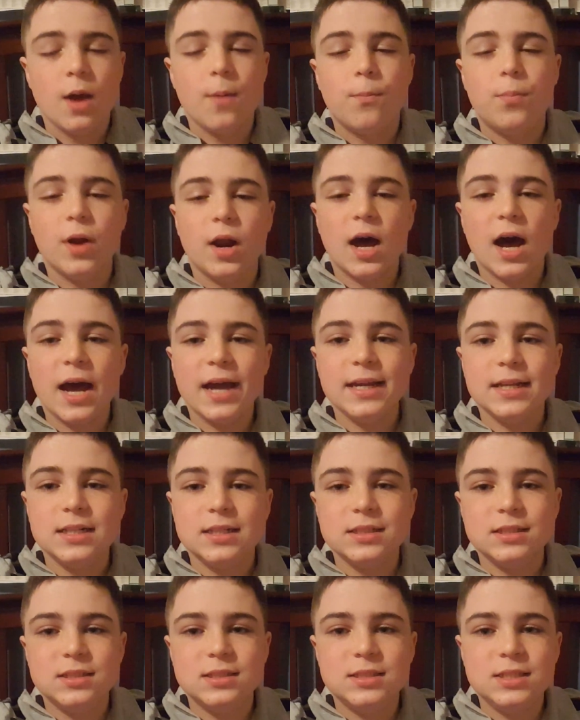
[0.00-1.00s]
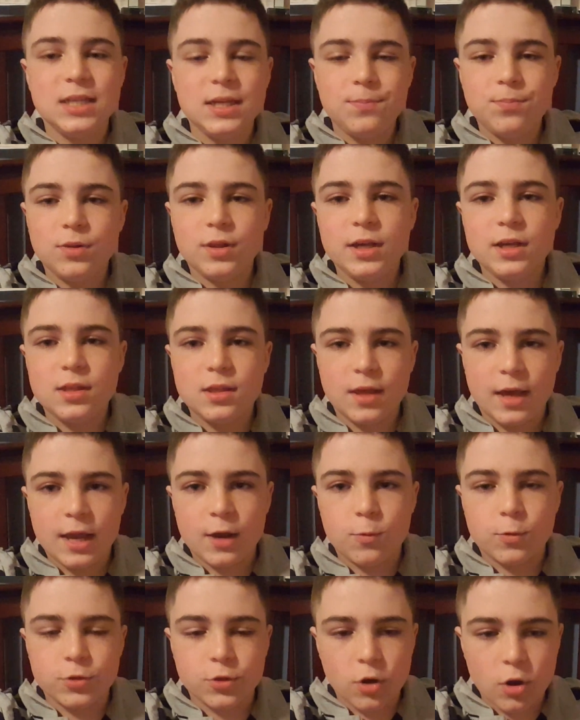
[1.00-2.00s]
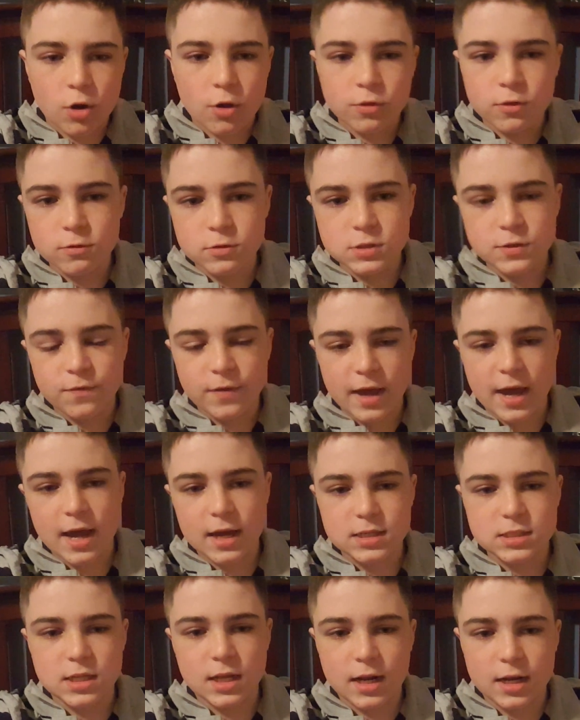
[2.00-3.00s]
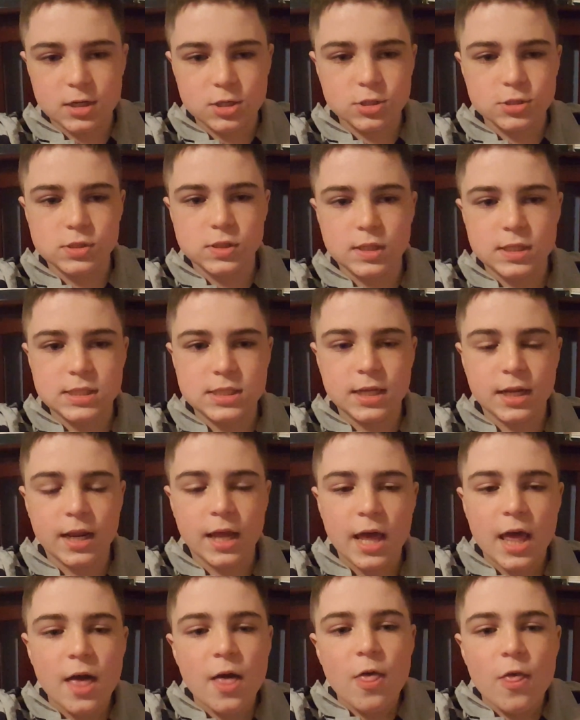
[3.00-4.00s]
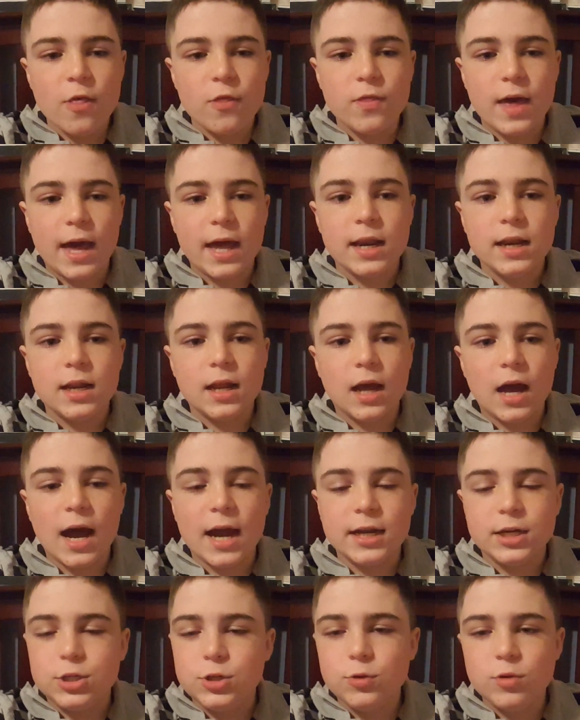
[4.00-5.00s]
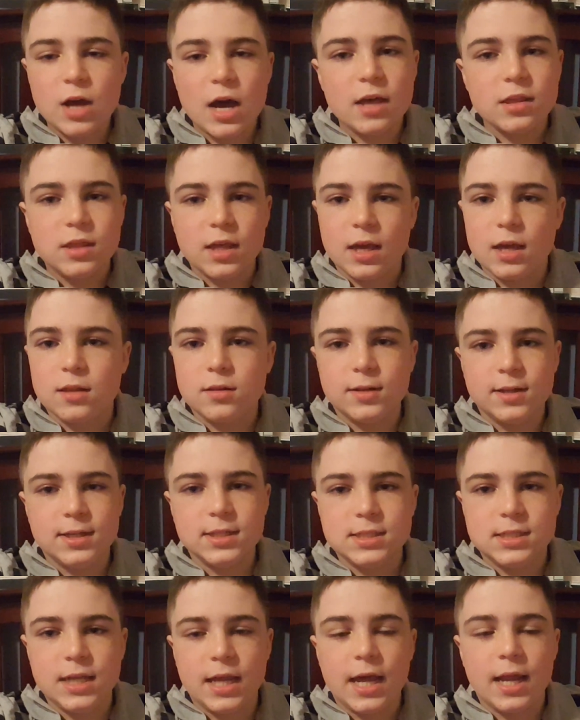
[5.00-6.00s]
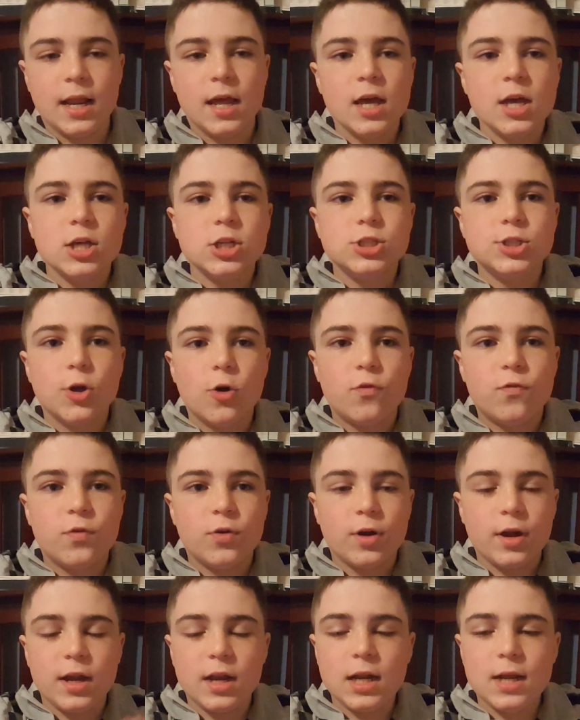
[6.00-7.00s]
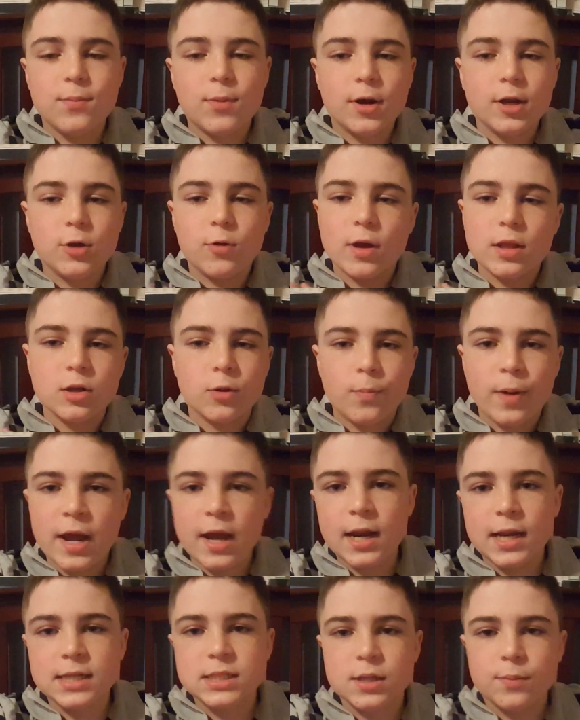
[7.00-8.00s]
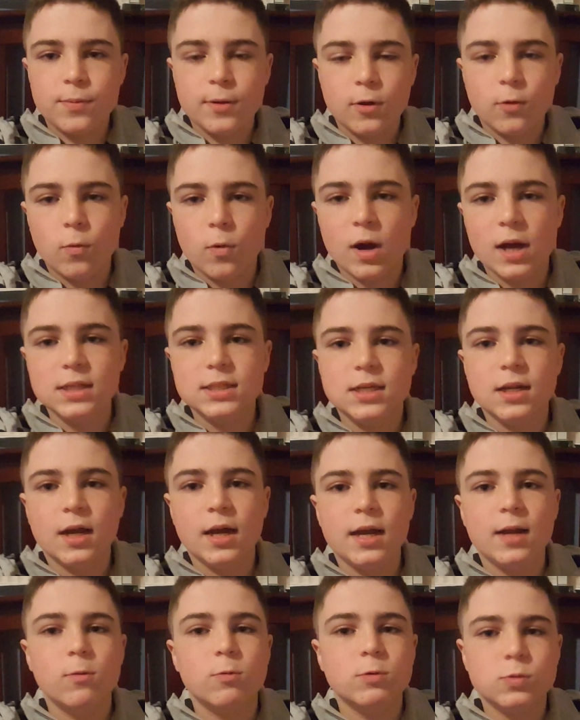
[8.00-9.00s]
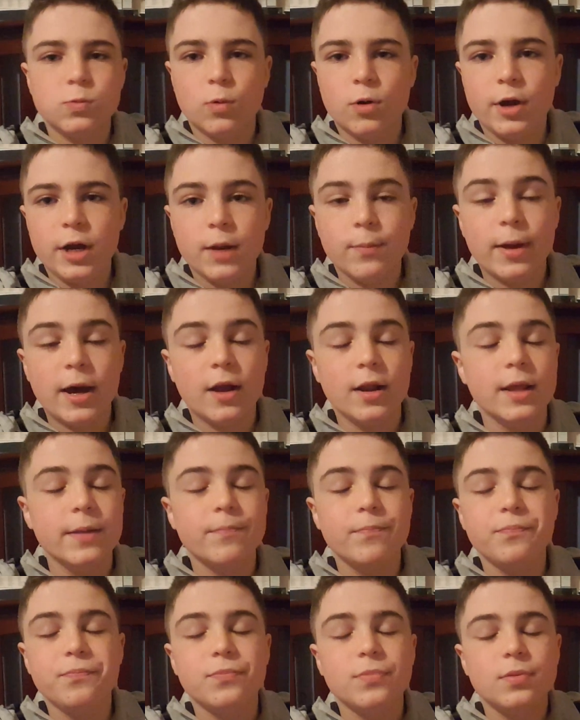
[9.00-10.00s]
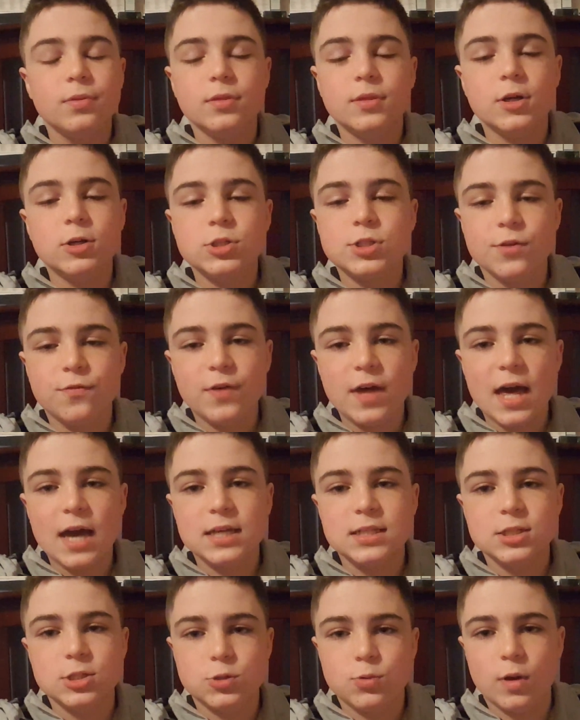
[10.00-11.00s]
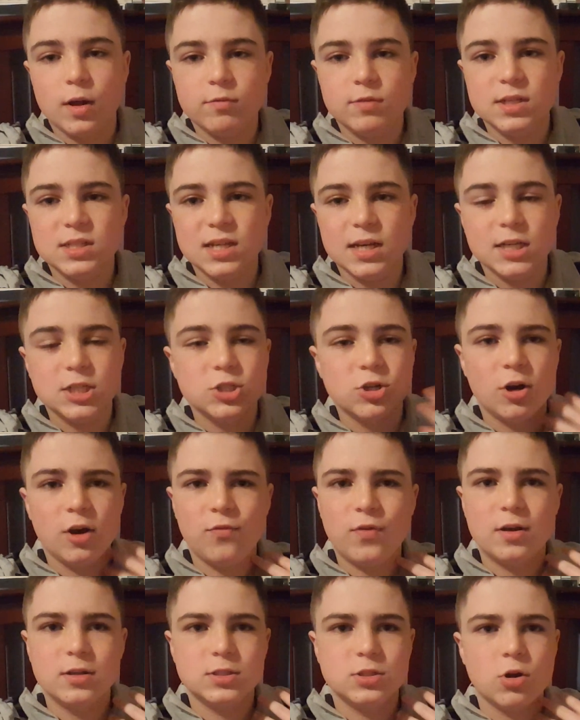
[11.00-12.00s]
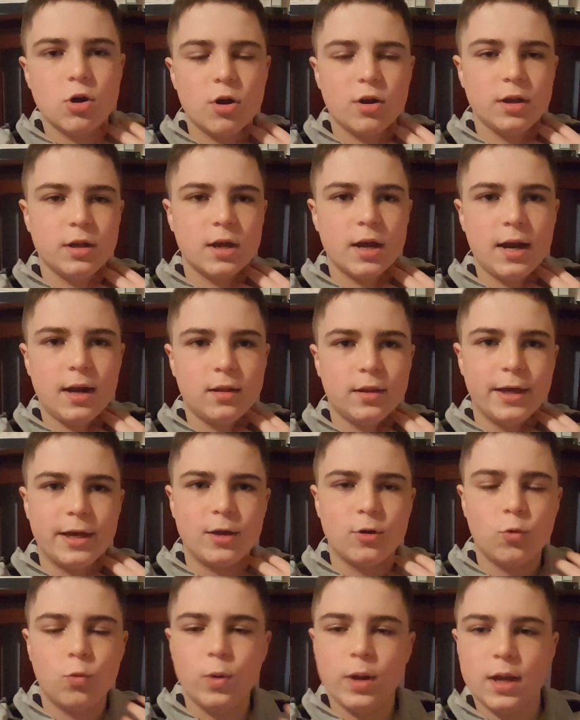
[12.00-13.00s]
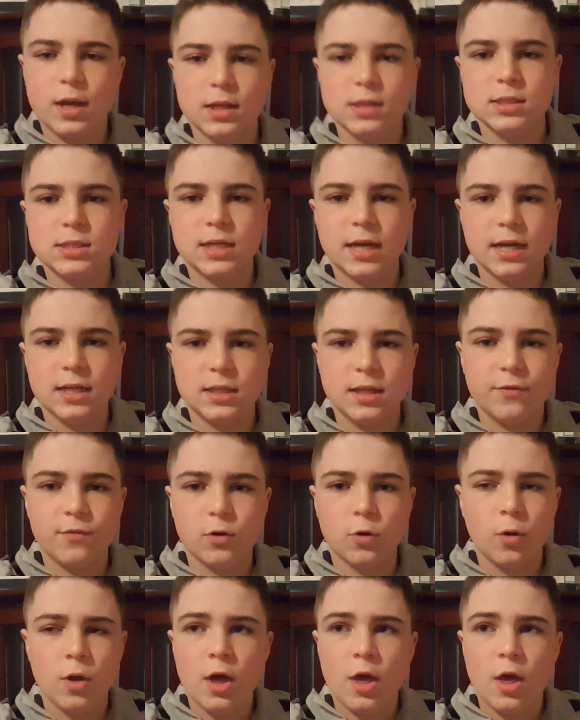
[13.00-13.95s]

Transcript: But I deeply think, with all those facts that I just listed, that I do not think Glenn is dead. So for anybody who had their panties up in a wad tonight and was worried about it, there's the facts, there's what I have to say. Sorry if I was talking kind of like quick and scientific.